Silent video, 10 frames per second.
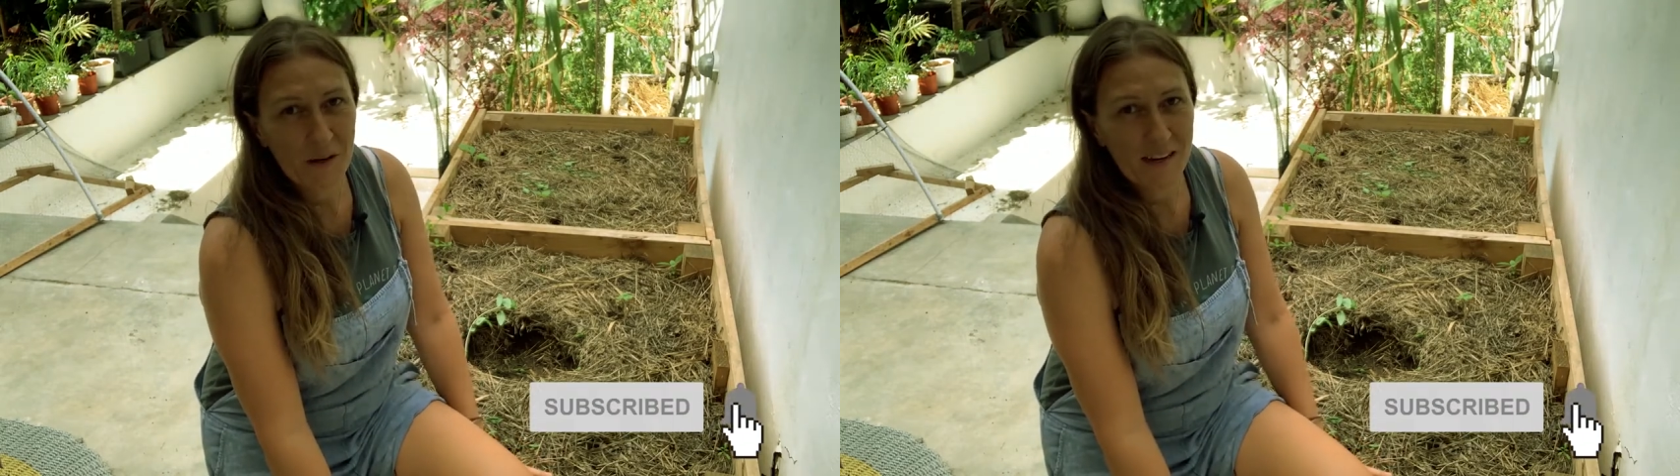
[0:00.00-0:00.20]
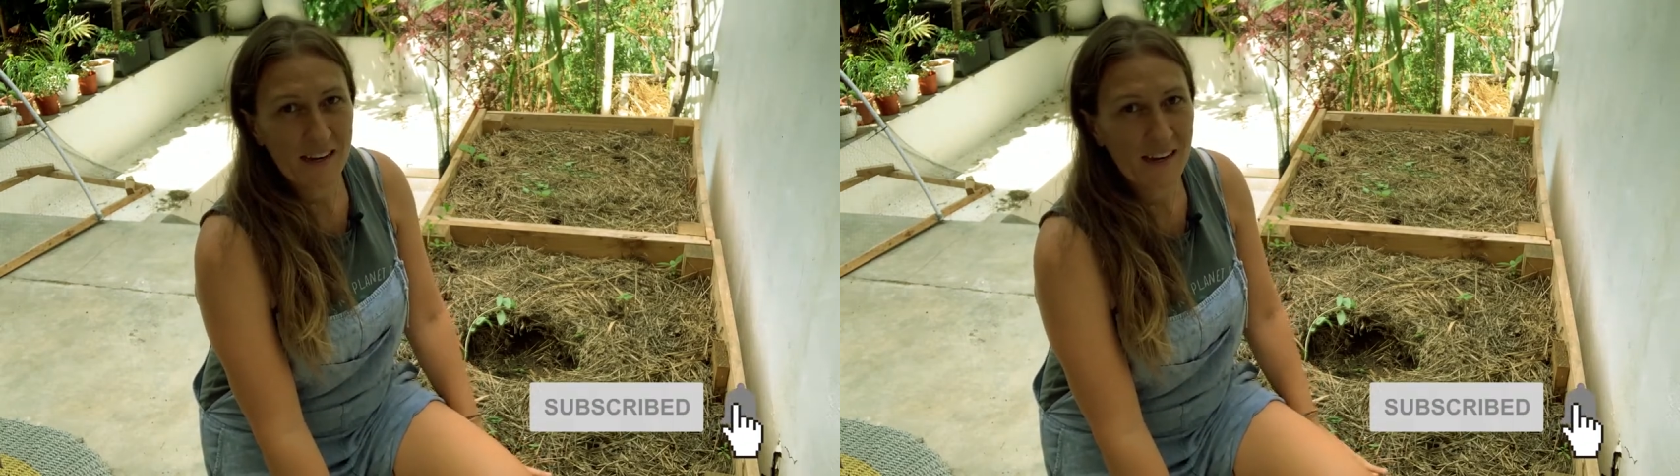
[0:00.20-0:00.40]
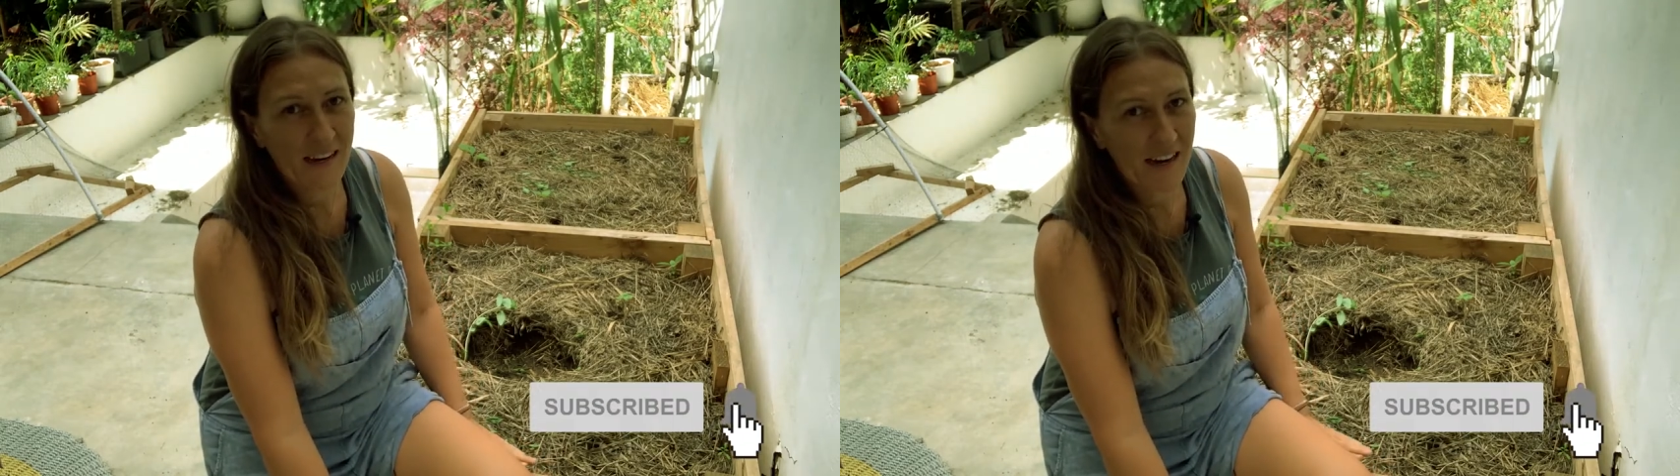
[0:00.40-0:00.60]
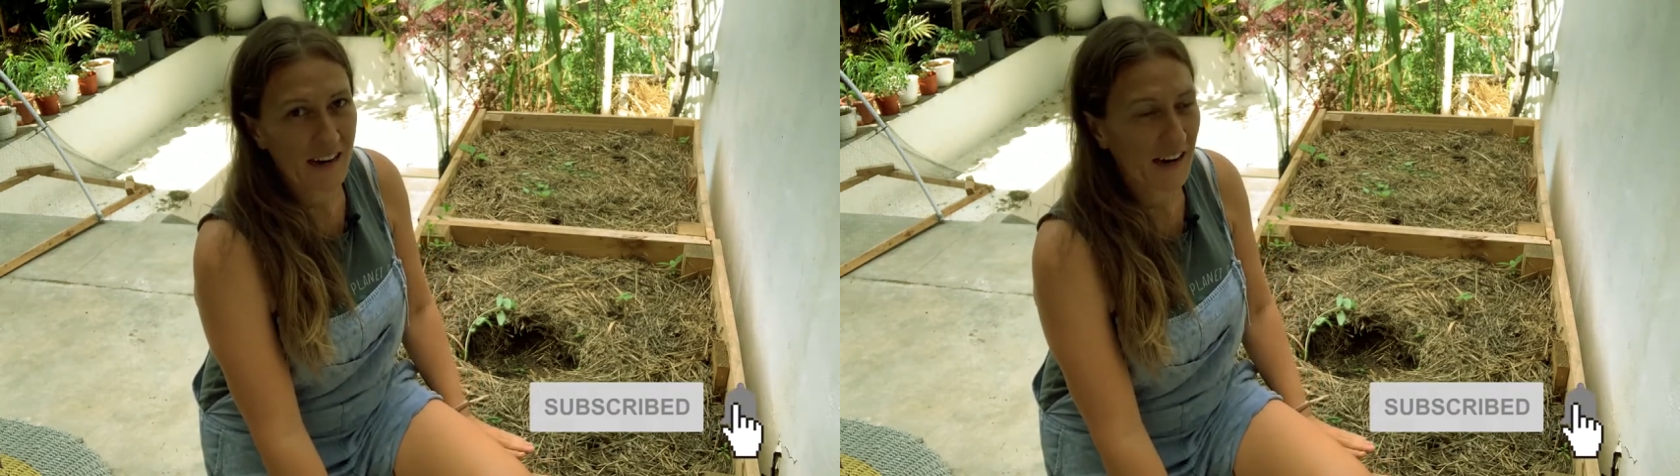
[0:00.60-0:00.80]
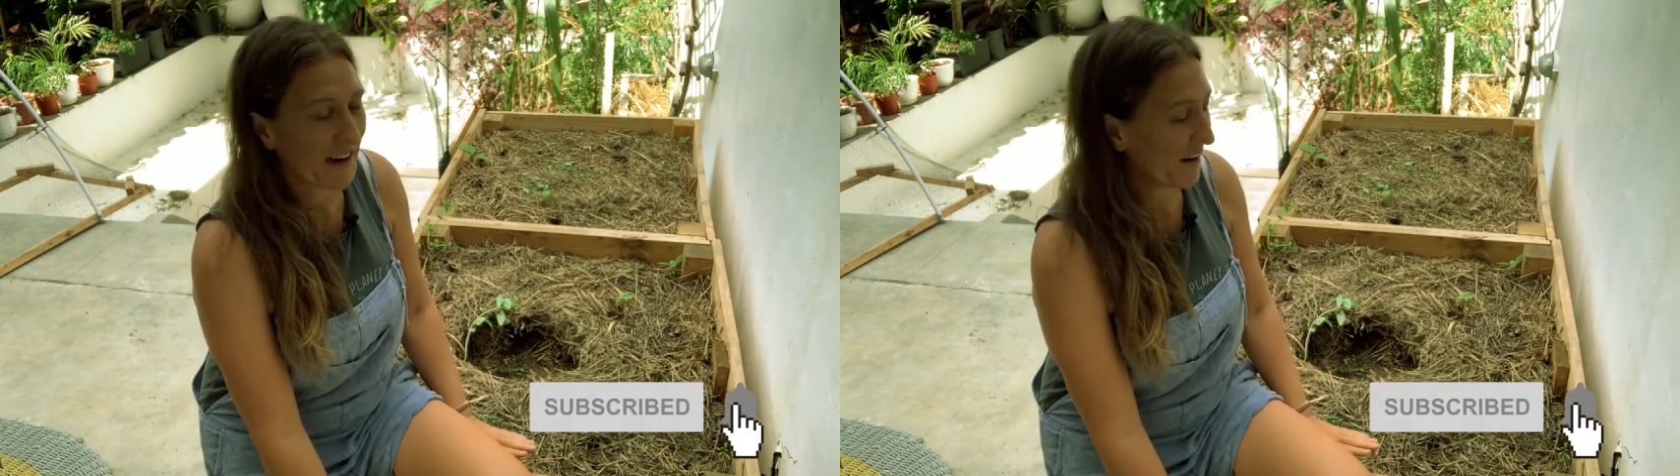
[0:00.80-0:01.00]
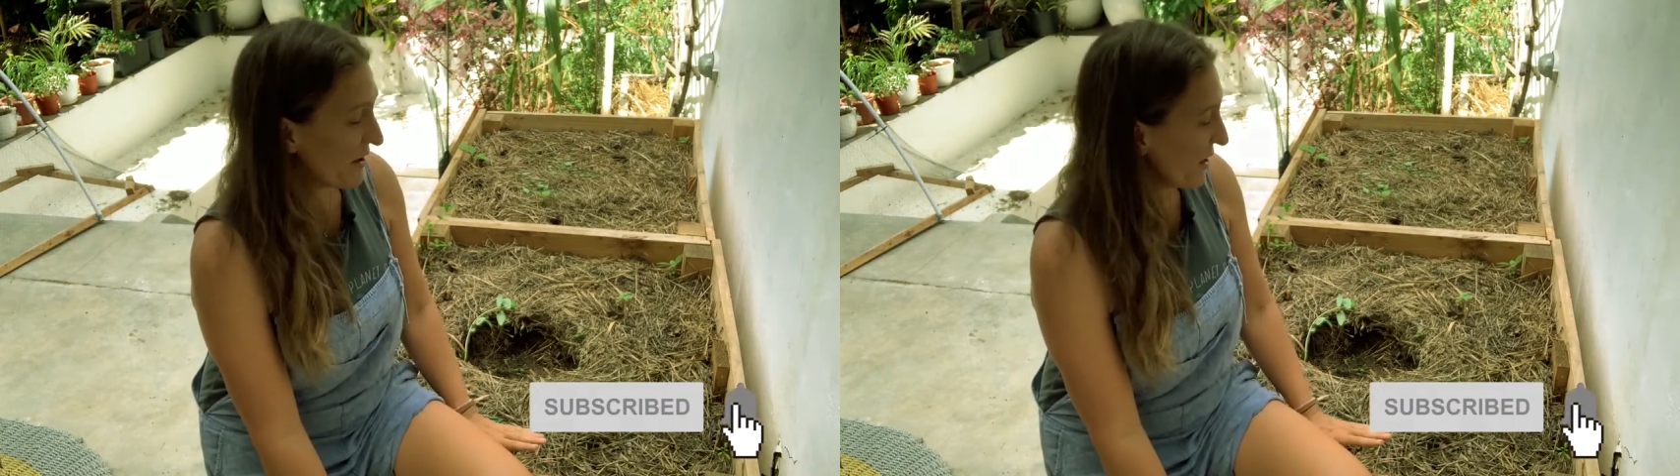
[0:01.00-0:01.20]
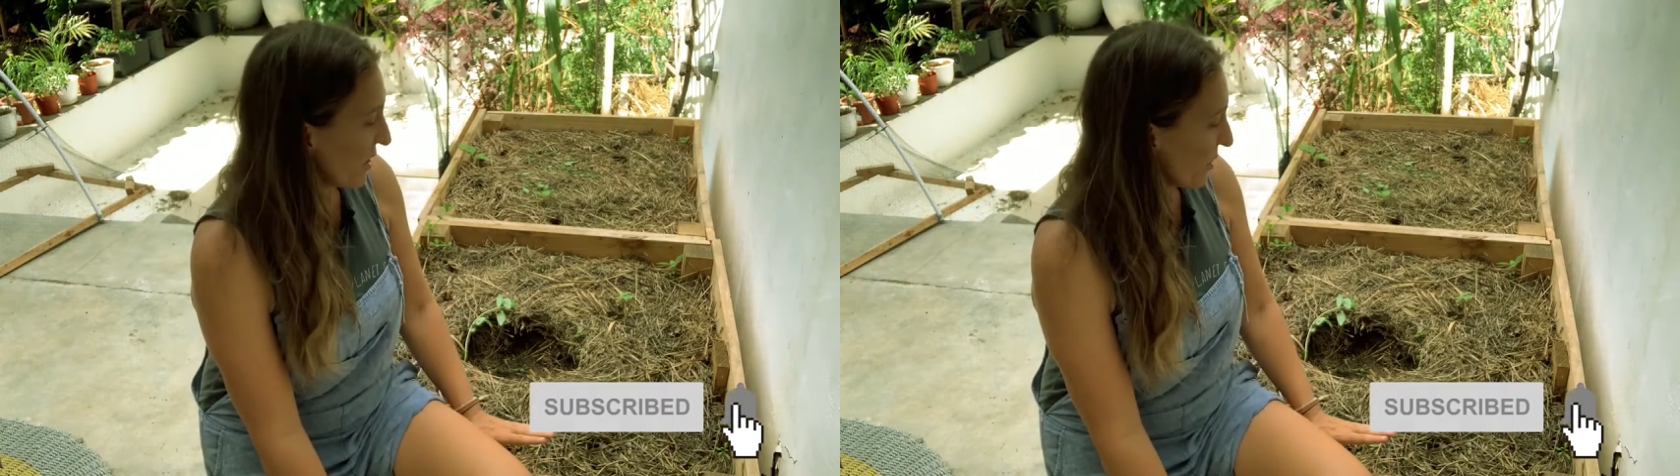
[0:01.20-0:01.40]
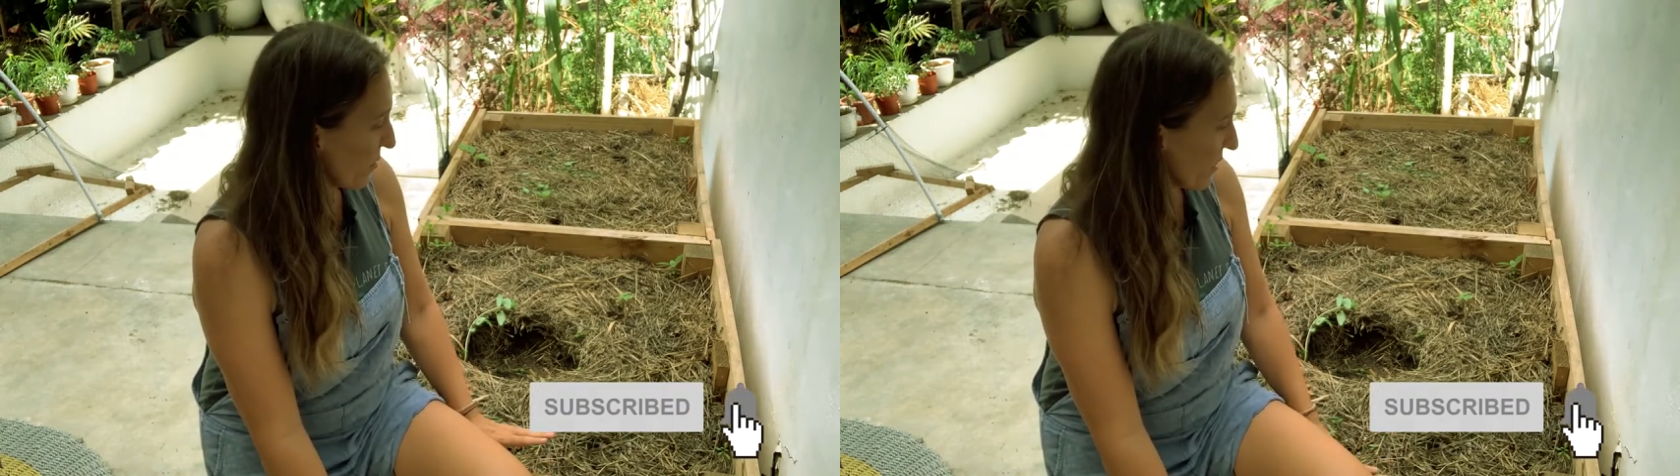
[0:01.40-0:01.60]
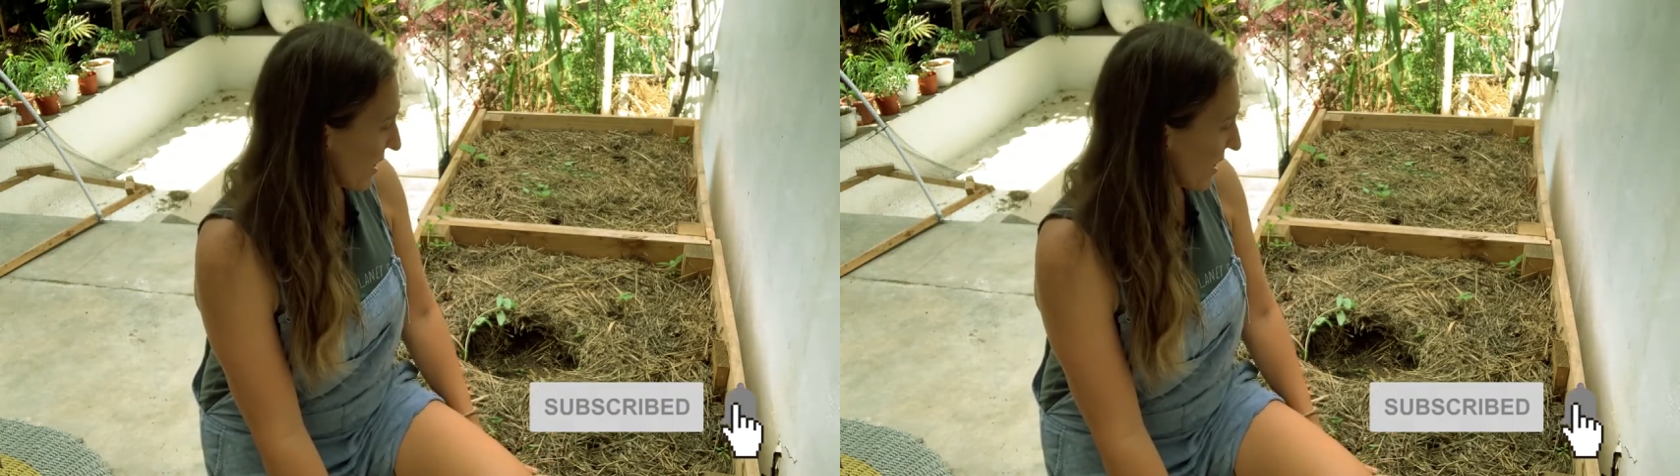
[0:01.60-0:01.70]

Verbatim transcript: week uh, what